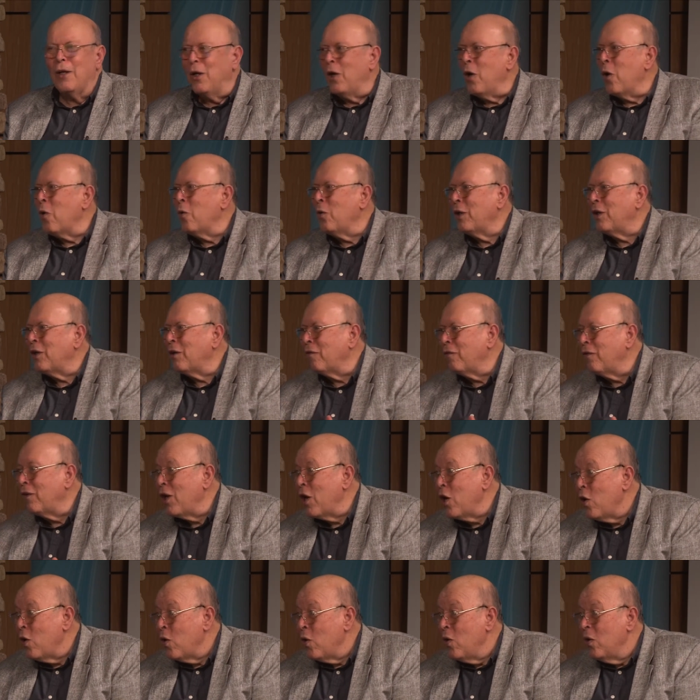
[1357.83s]
go with the
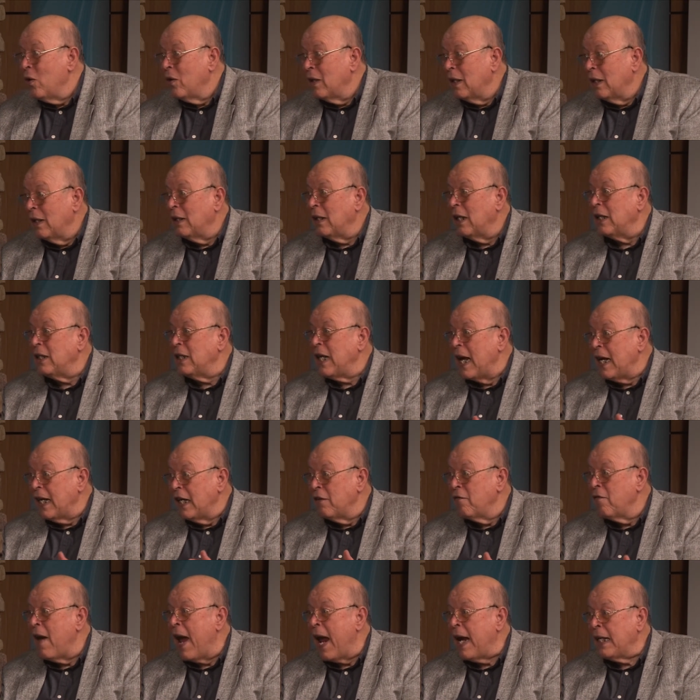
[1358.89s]
flow, to take
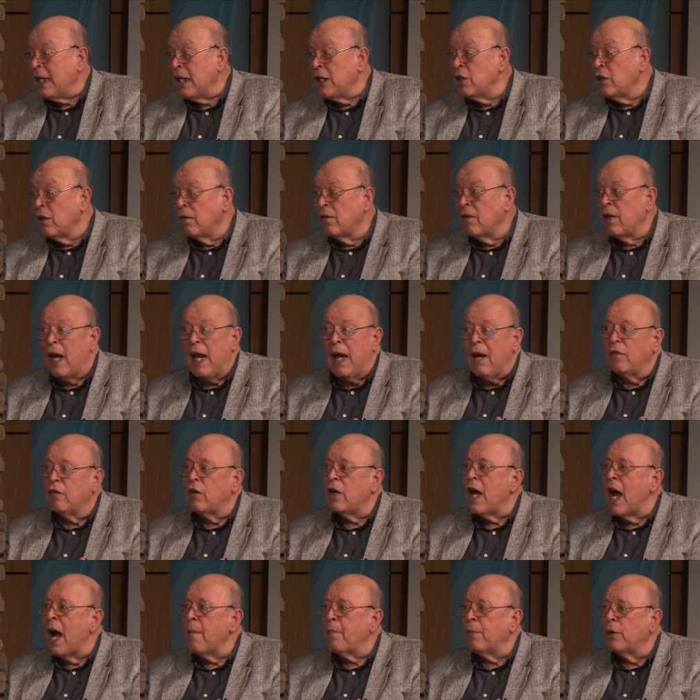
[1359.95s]
advantage of
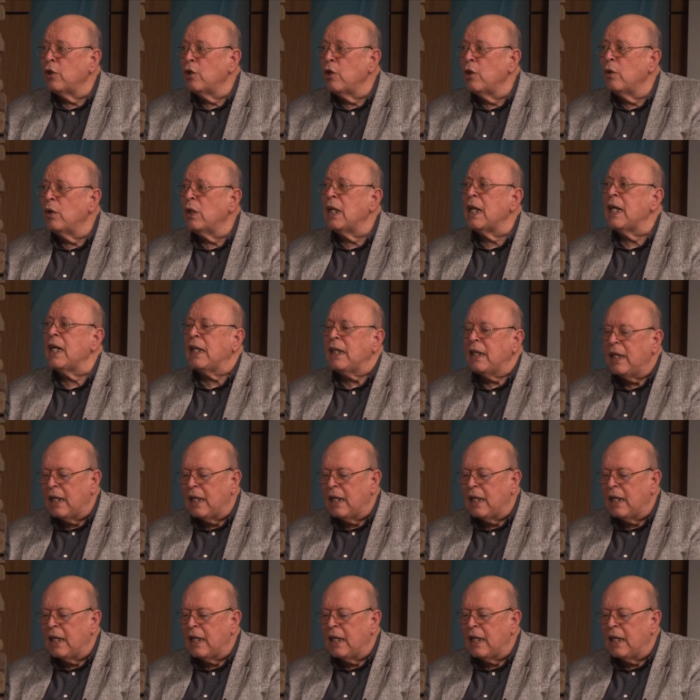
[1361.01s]
every opportunity,